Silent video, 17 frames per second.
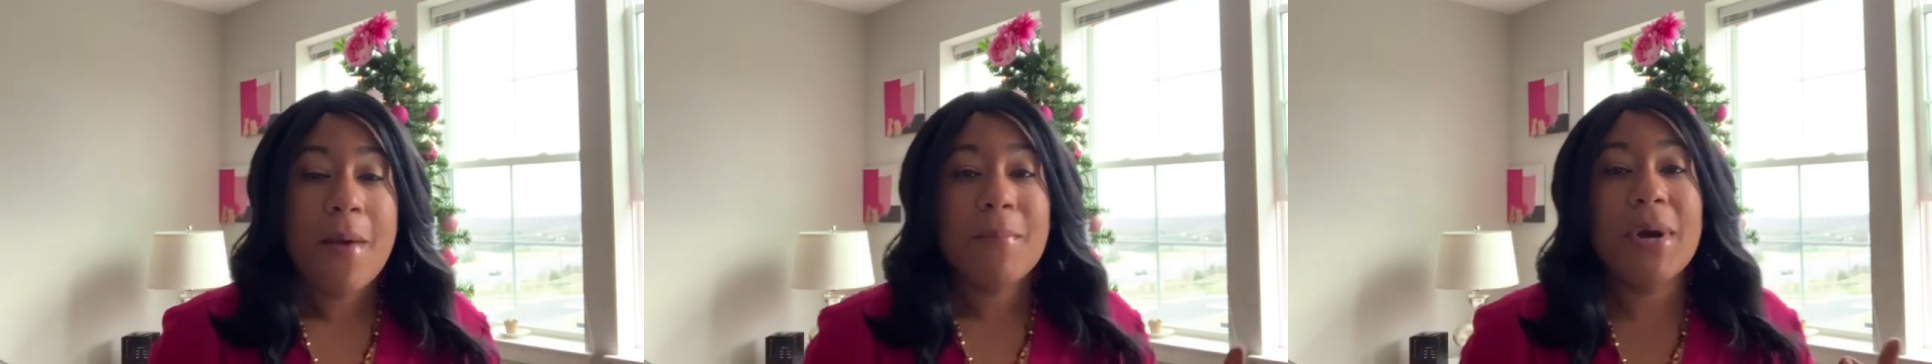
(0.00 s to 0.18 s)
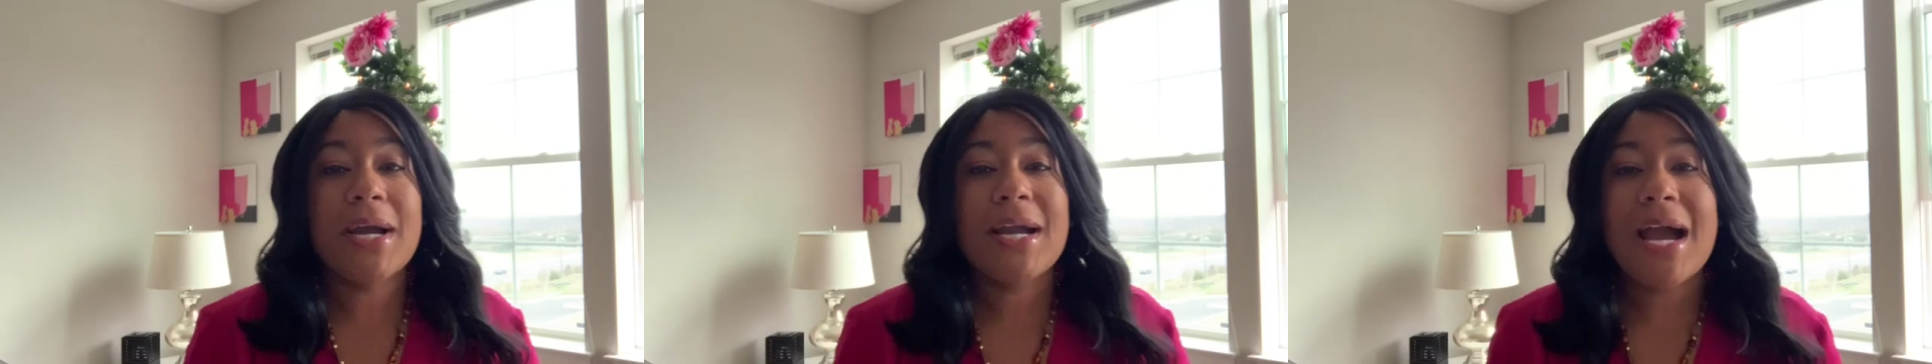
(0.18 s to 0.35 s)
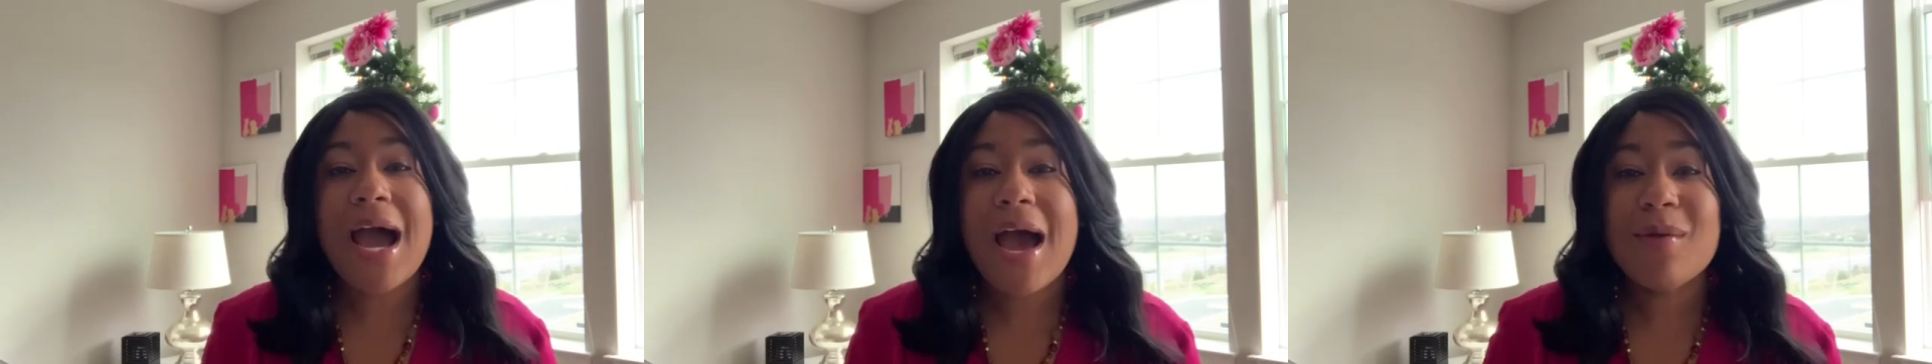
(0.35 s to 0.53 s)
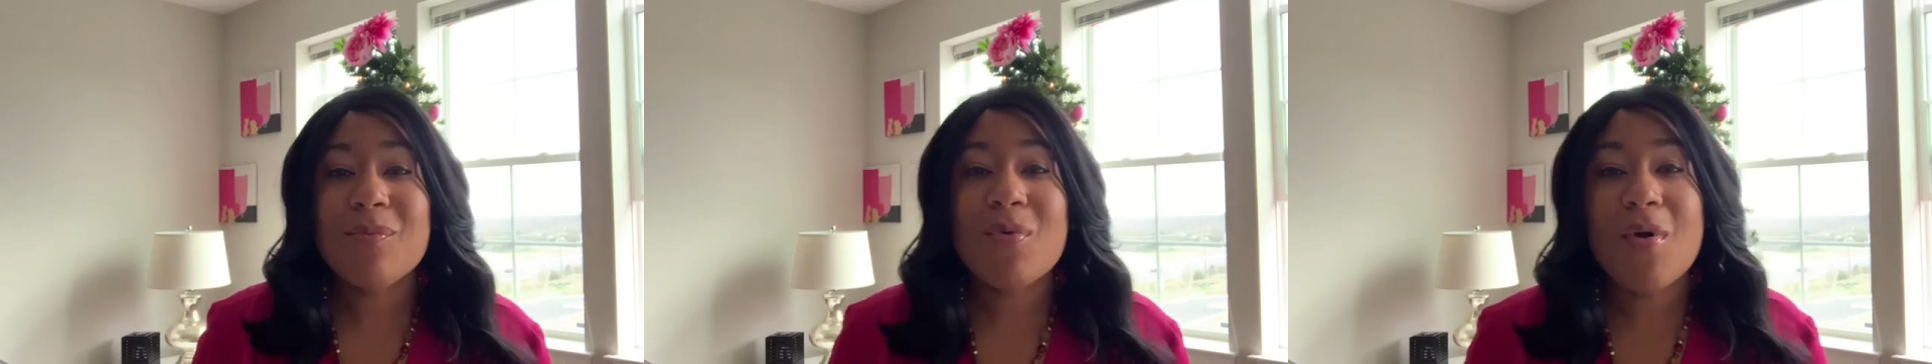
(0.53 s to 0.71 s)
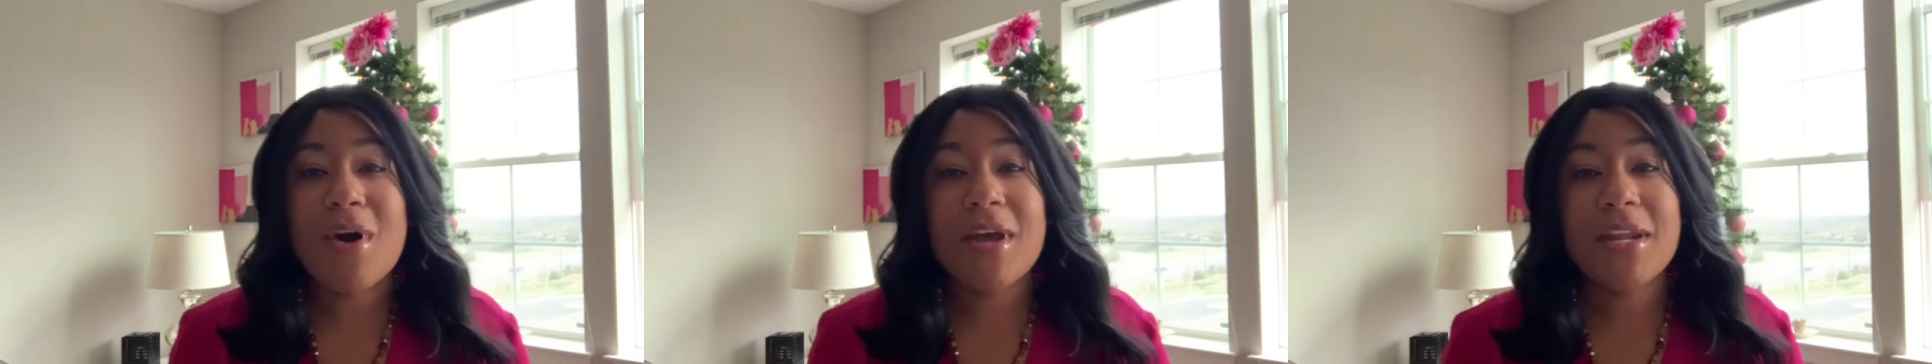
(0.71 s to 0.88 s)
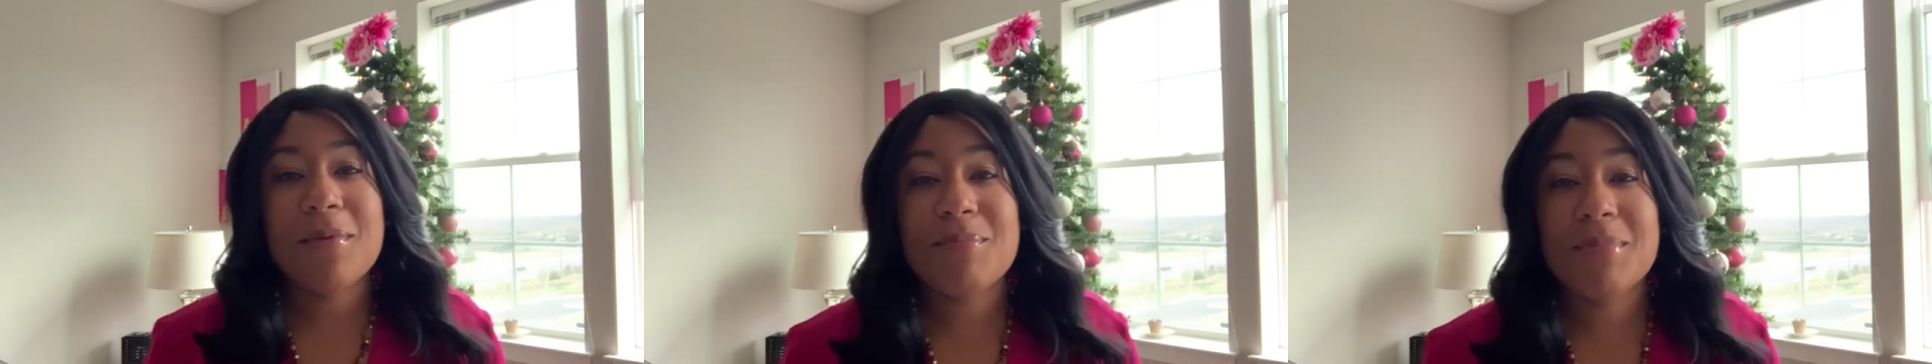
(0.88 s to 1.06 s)
But God
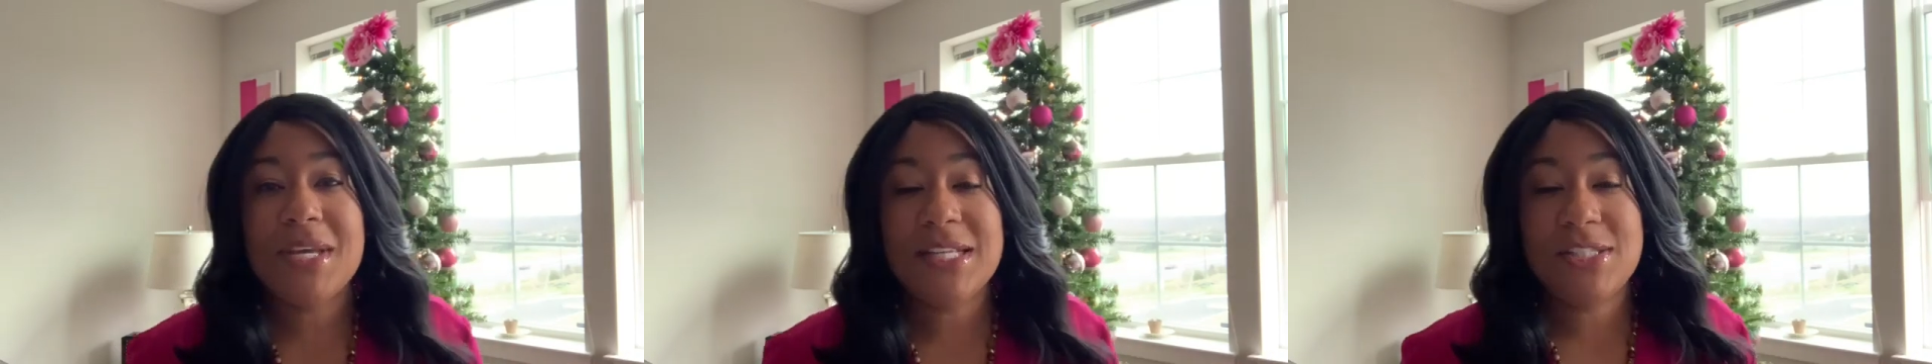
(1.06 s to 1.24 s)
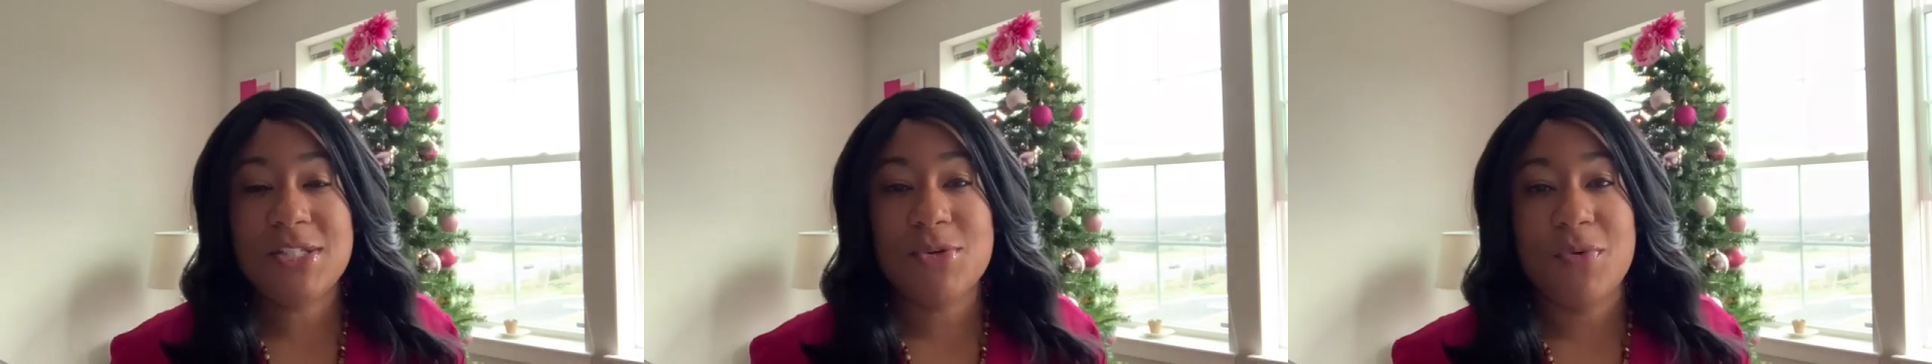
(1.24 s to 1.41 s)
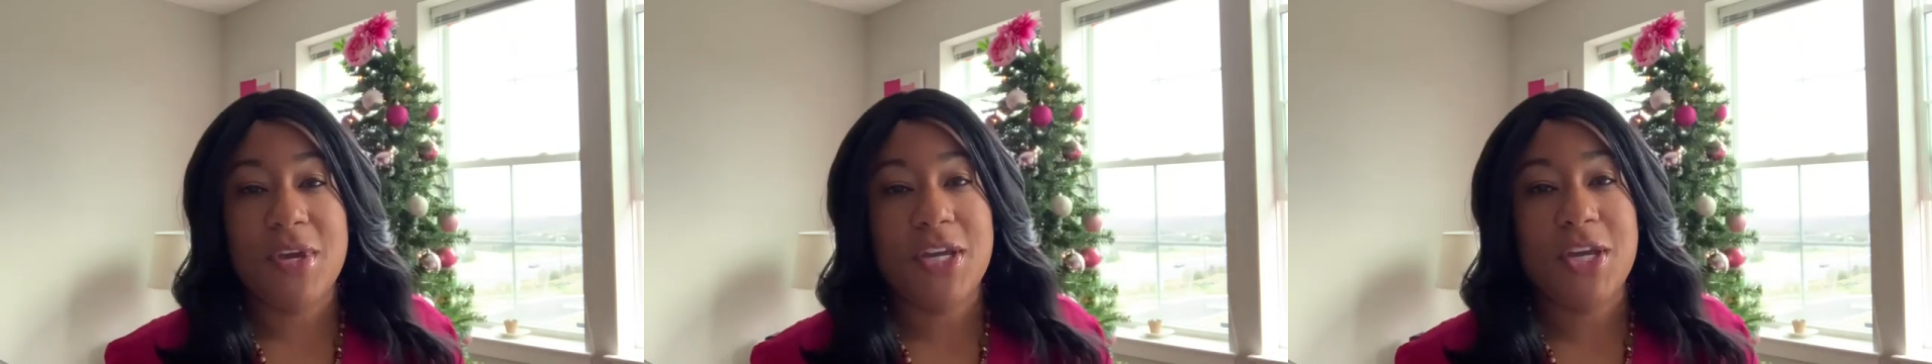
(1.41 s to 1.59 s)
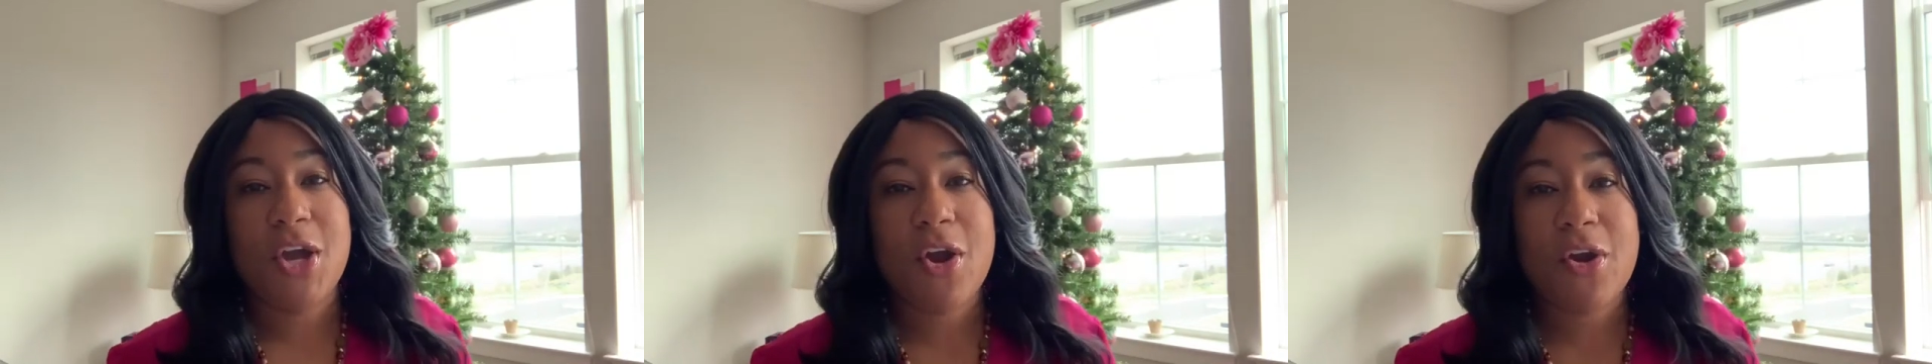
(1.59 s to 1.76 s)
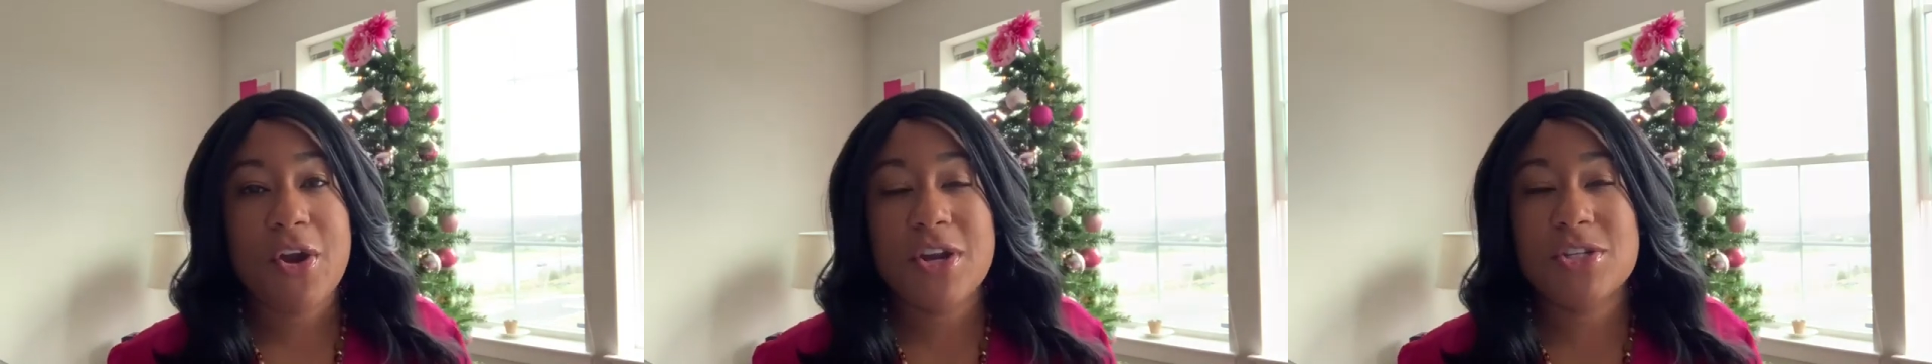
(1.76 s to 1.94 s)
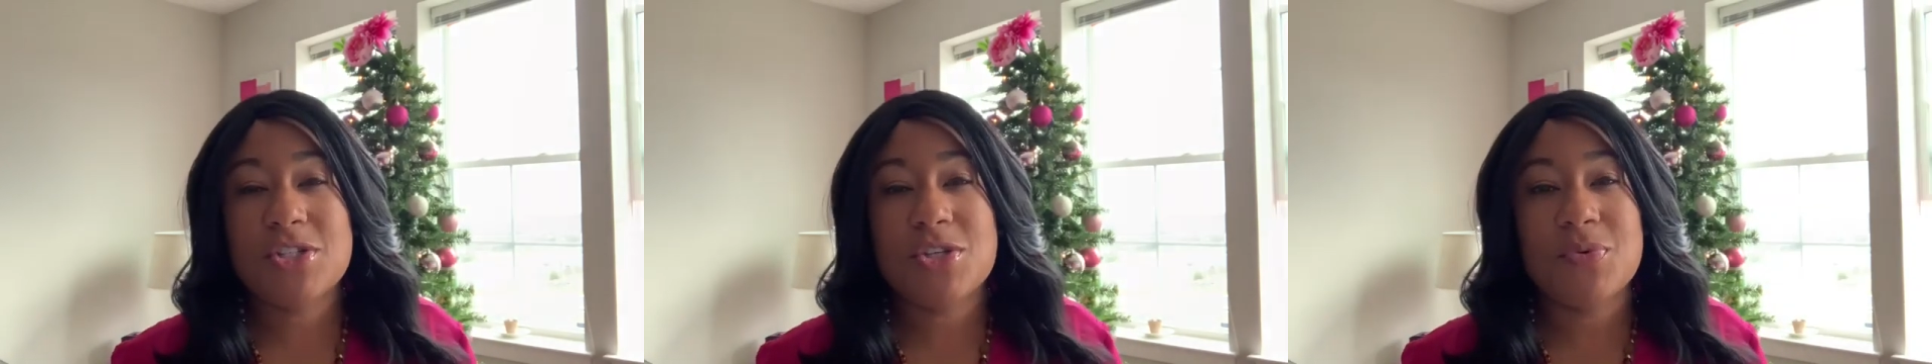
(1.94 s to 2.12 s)
wanted me to encourage